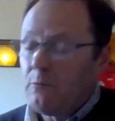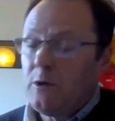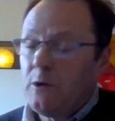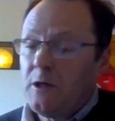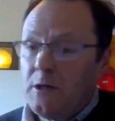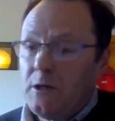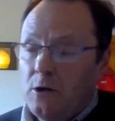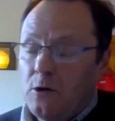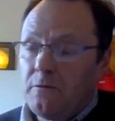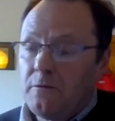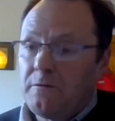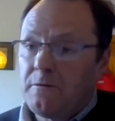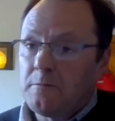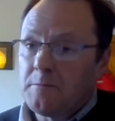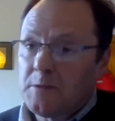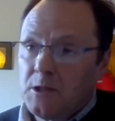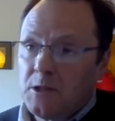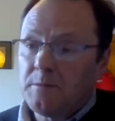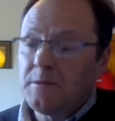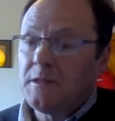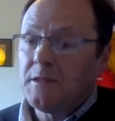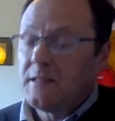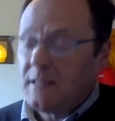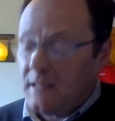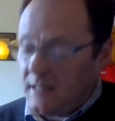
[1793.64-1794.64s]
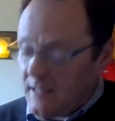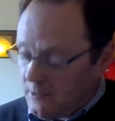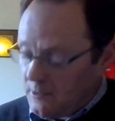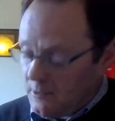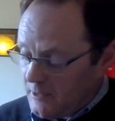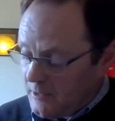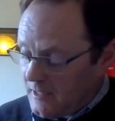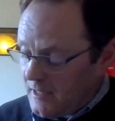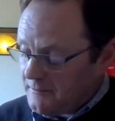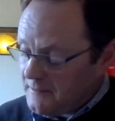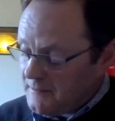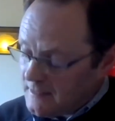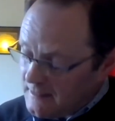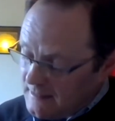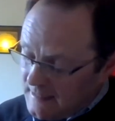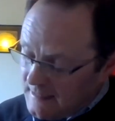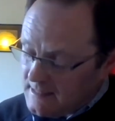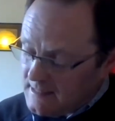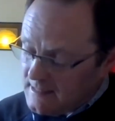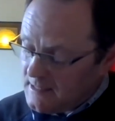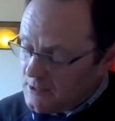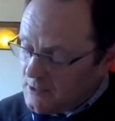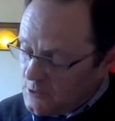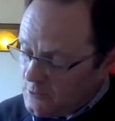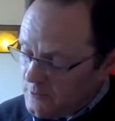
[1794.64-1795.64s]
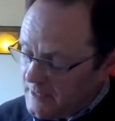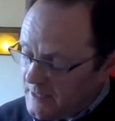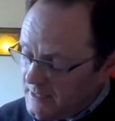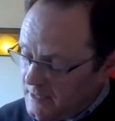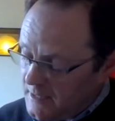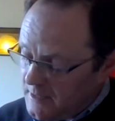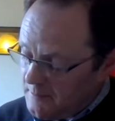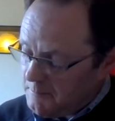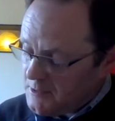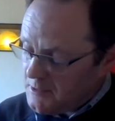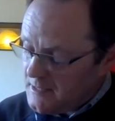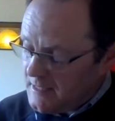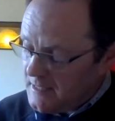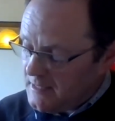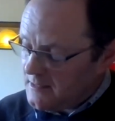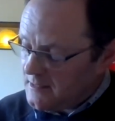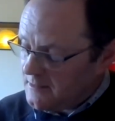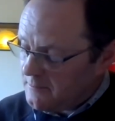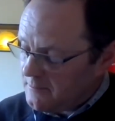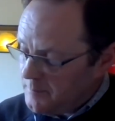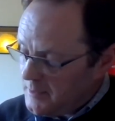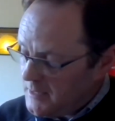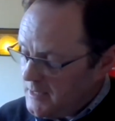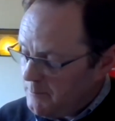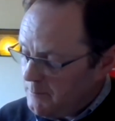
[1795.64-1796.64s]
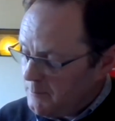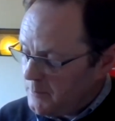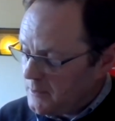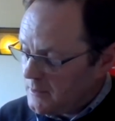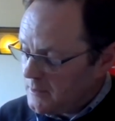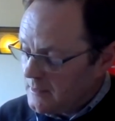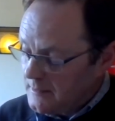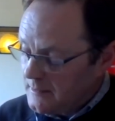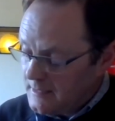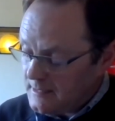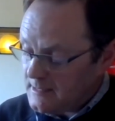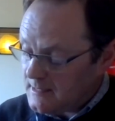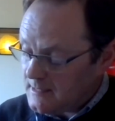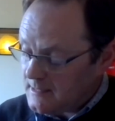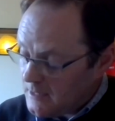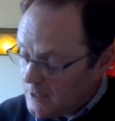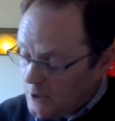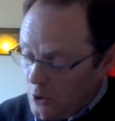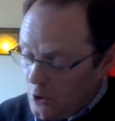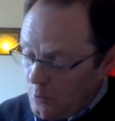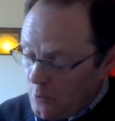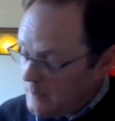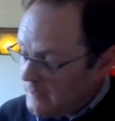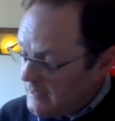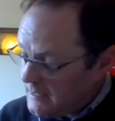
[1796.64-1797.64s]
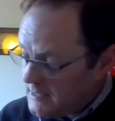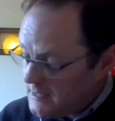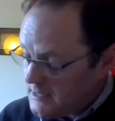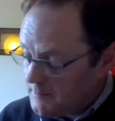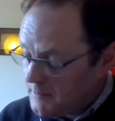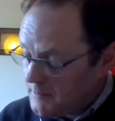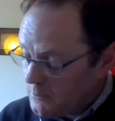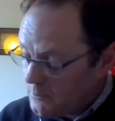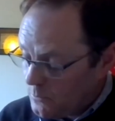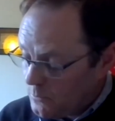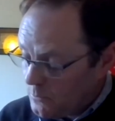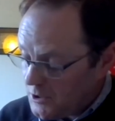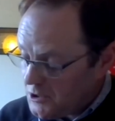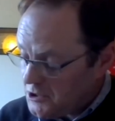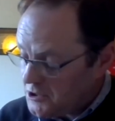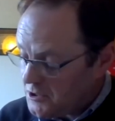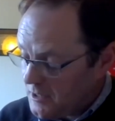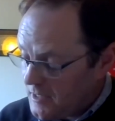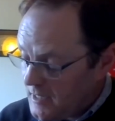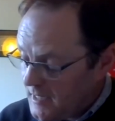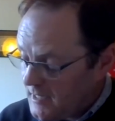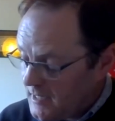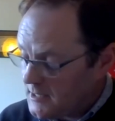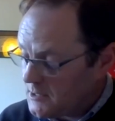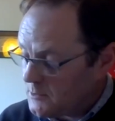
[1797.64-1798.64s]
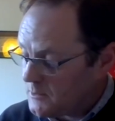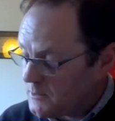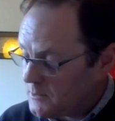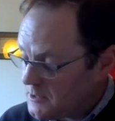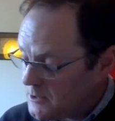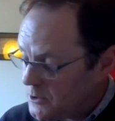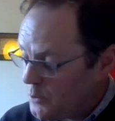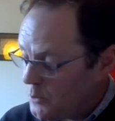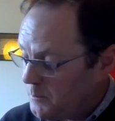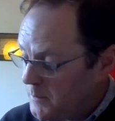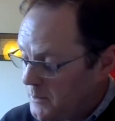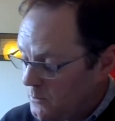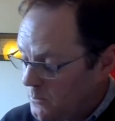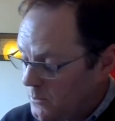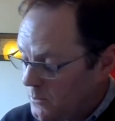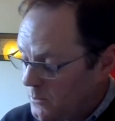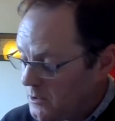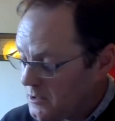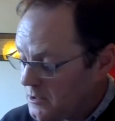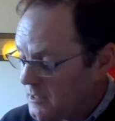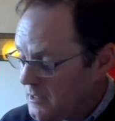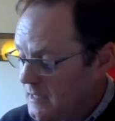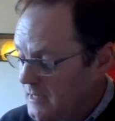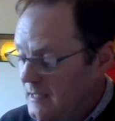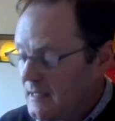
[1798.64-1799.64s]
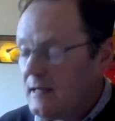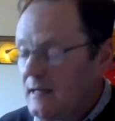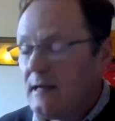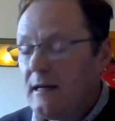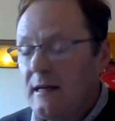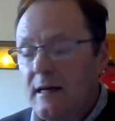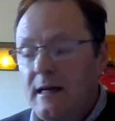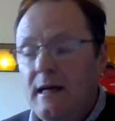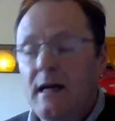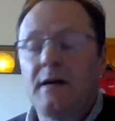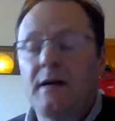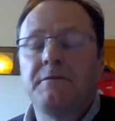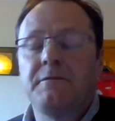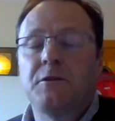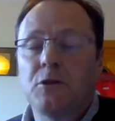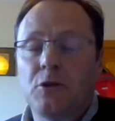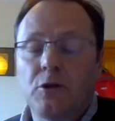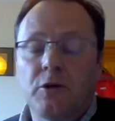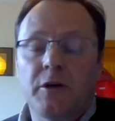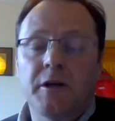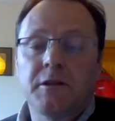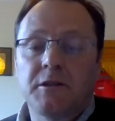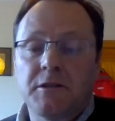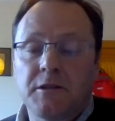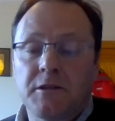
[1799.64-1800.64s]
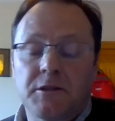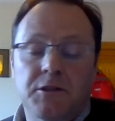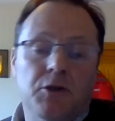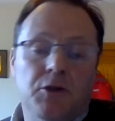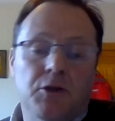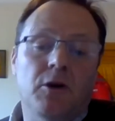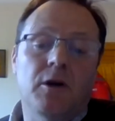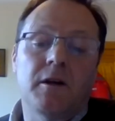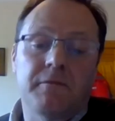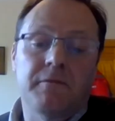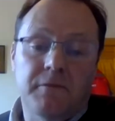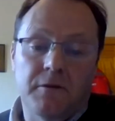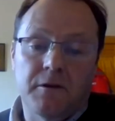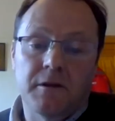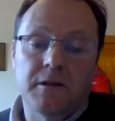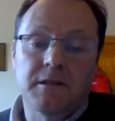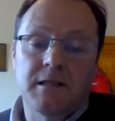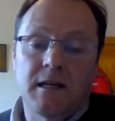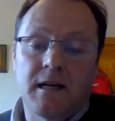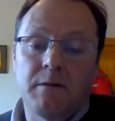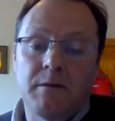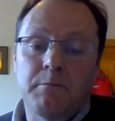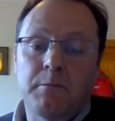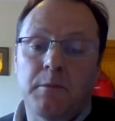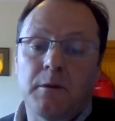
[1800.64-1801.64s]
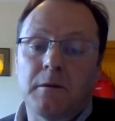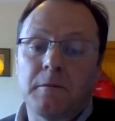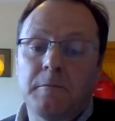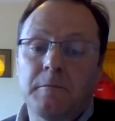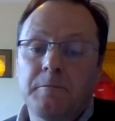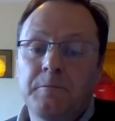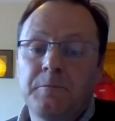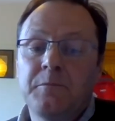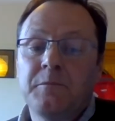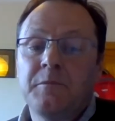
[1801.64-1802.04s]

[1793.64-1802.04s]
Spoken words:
And we know from some of the data we have that less than 20% of people, this is a global estimate, wash their hands with soap and water after going to the toilet, for example.